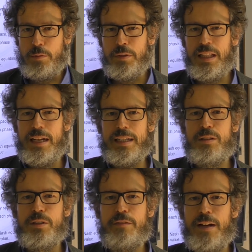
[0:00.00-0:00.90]
we would like
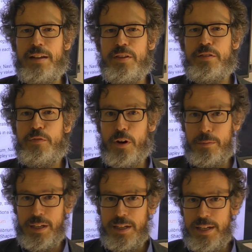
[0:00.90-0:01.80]
to define this
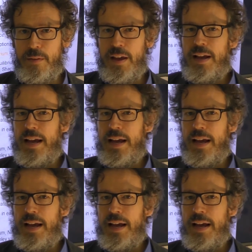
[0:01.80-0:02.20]
formally,